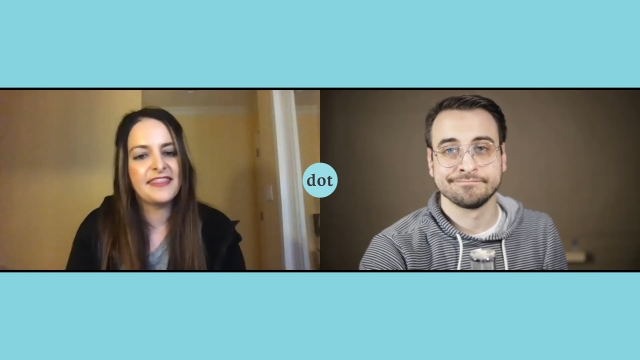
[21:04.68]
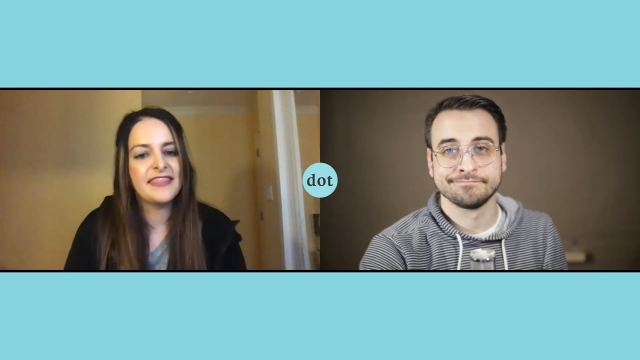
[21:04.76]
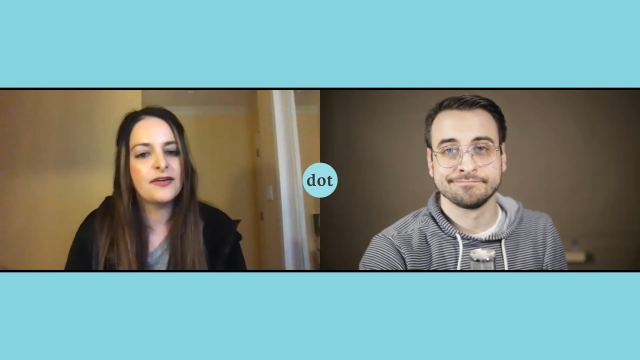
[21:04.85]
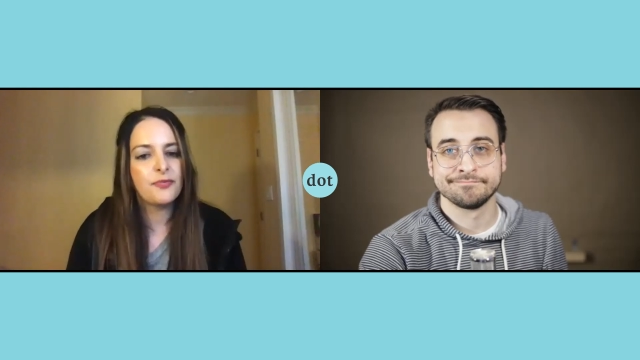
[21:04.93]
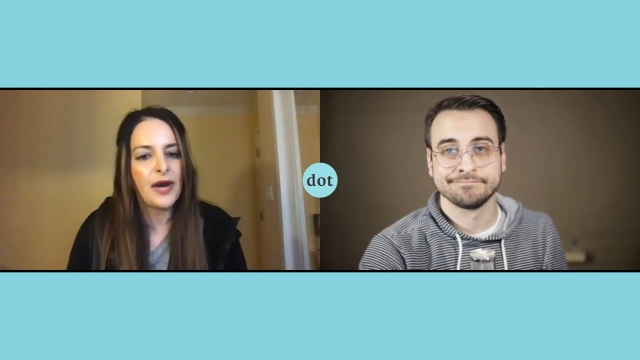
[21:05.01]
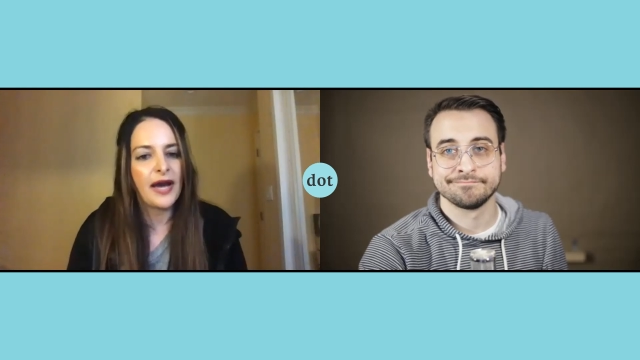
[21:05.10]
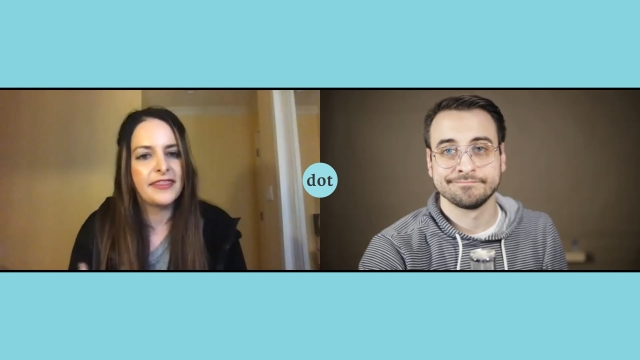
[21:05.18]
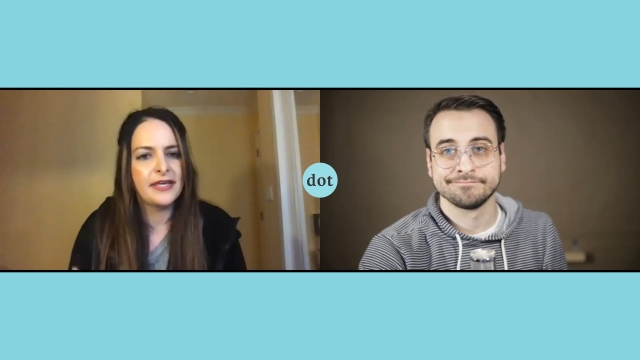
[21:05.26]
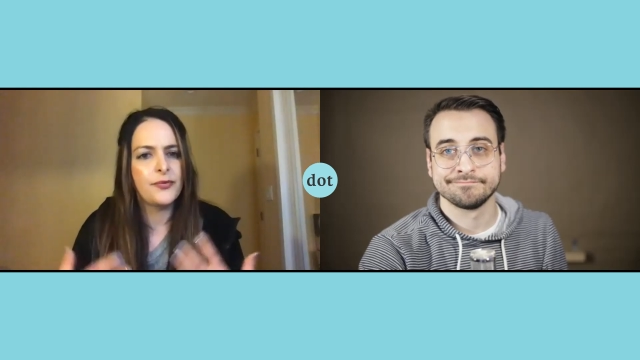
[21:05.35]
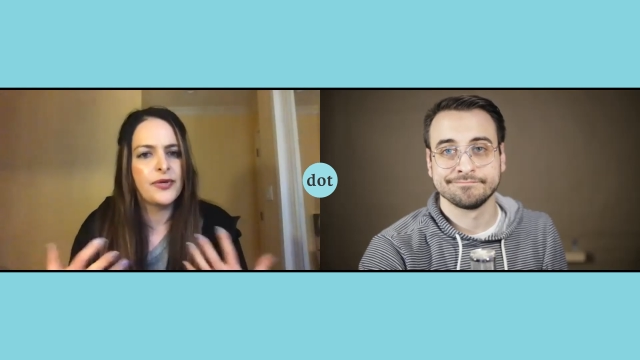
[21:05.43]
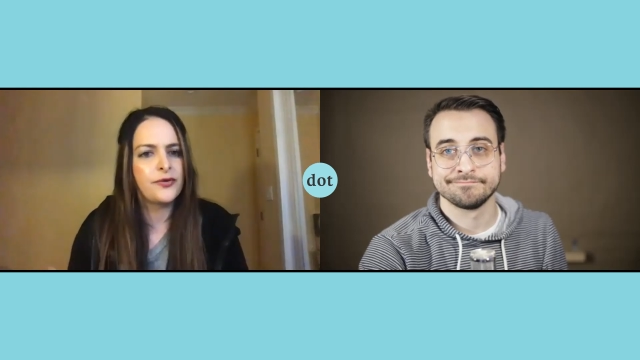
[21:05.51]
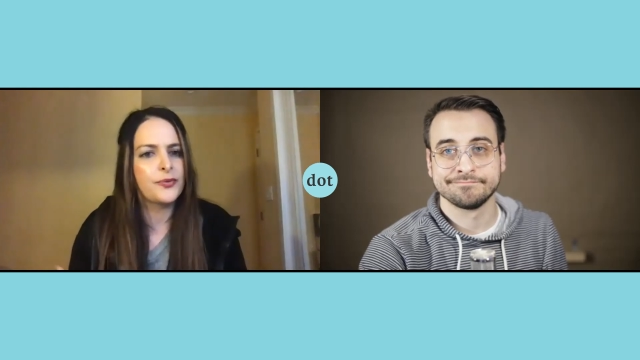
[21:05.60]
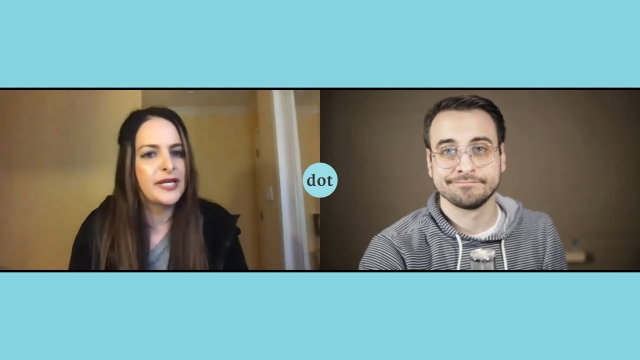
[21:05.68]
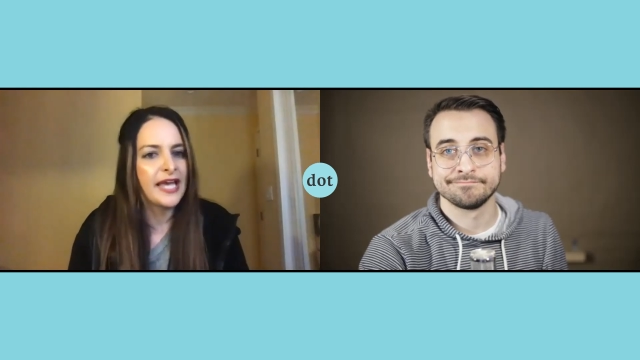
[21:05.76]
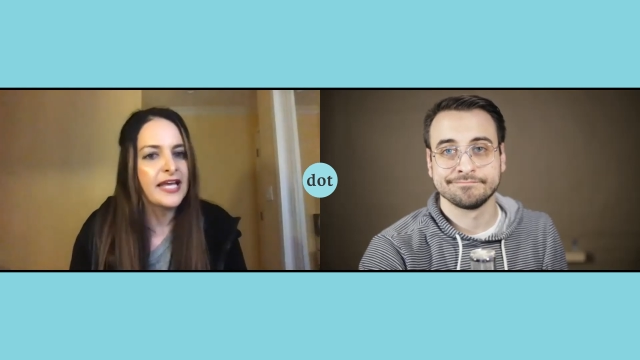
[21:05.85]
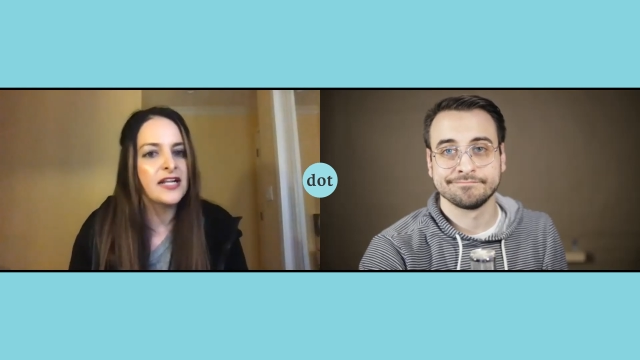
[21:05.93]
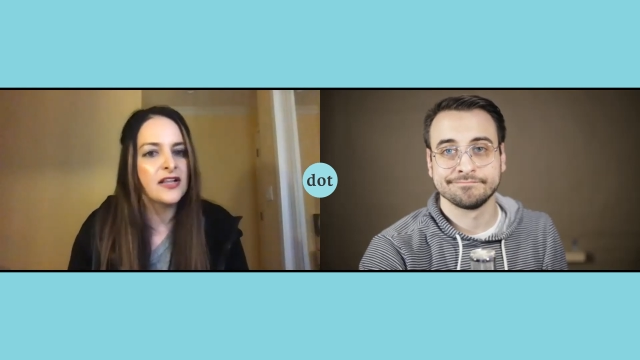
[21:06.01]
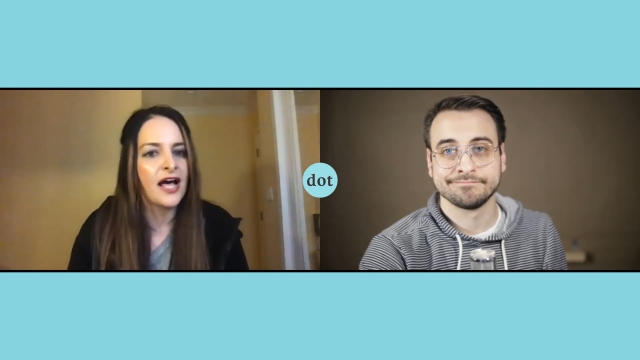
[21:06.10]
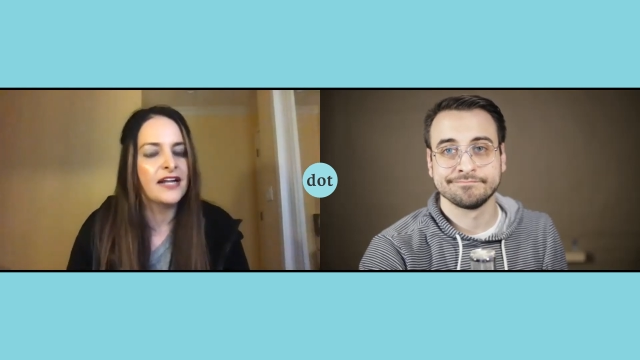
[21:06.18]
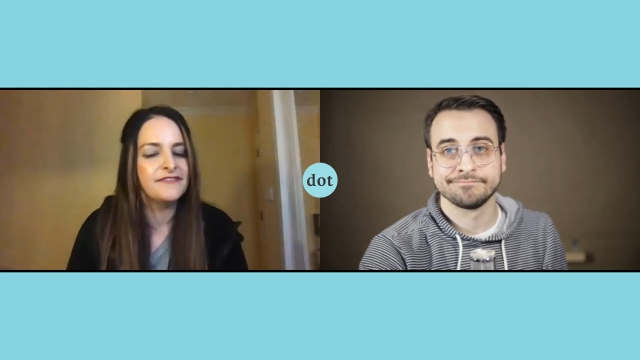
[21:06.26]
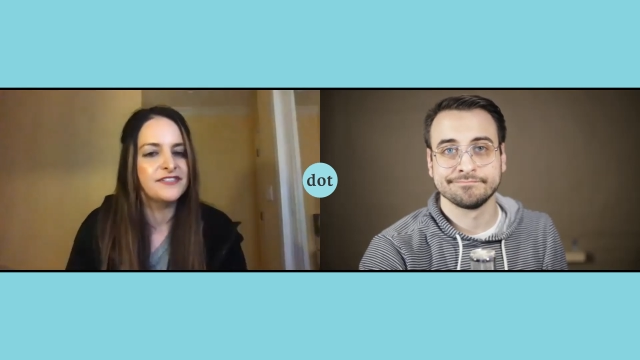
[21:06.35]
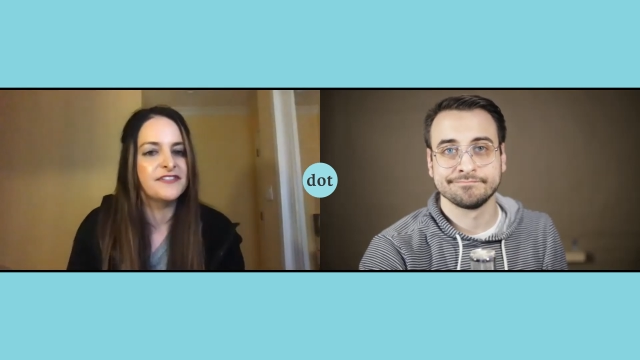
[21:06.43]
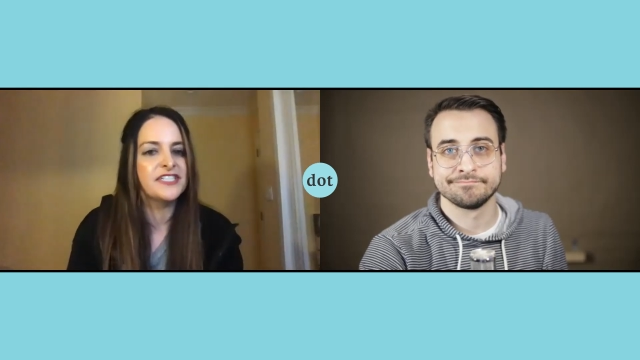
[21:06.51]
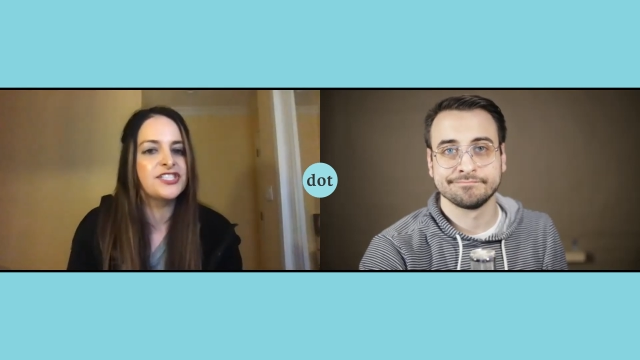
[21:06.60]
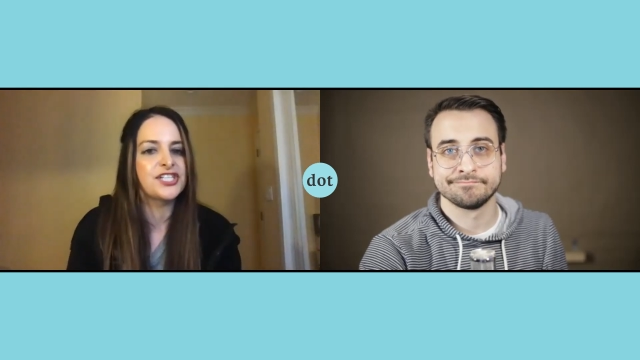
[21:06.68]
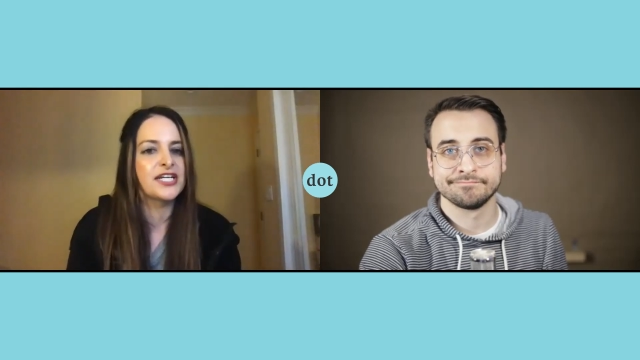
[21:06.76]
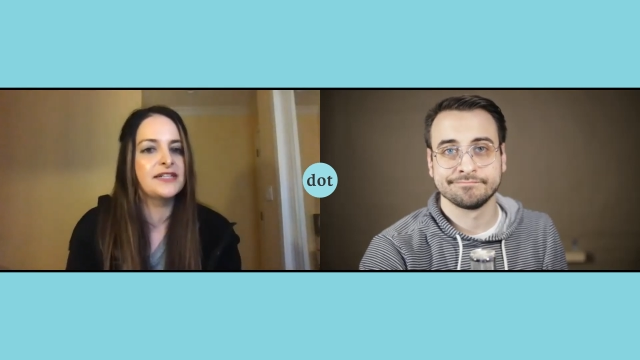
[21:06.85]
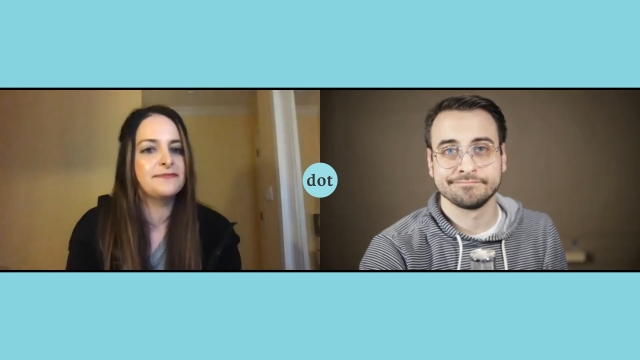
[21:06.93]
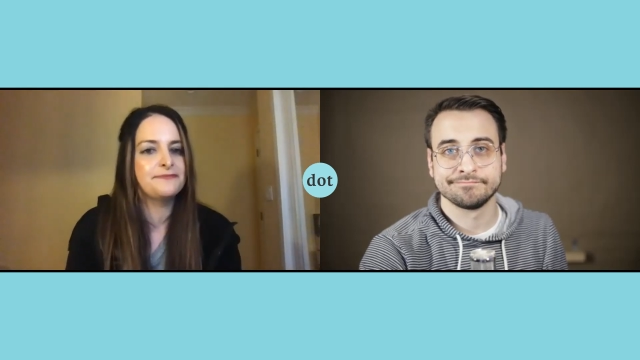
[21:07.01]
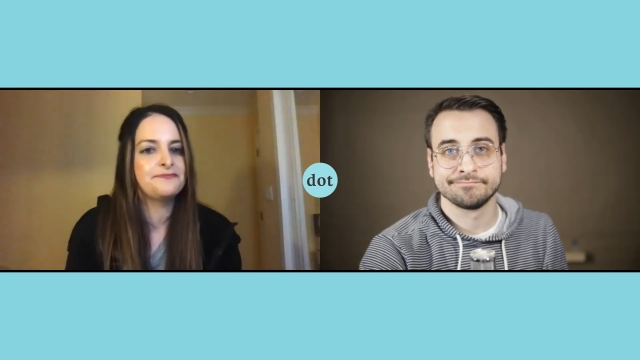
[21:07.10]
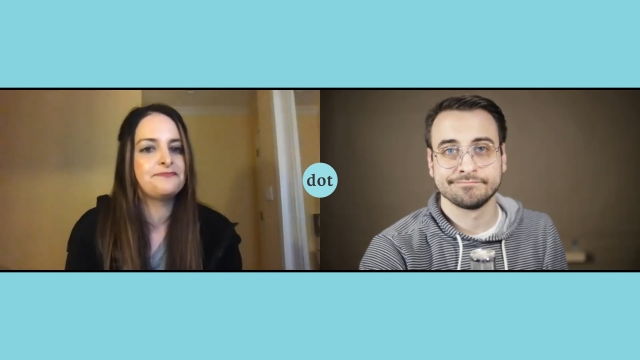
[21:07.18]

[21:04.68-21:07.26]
Speaker 1: think I think we create a lot of division.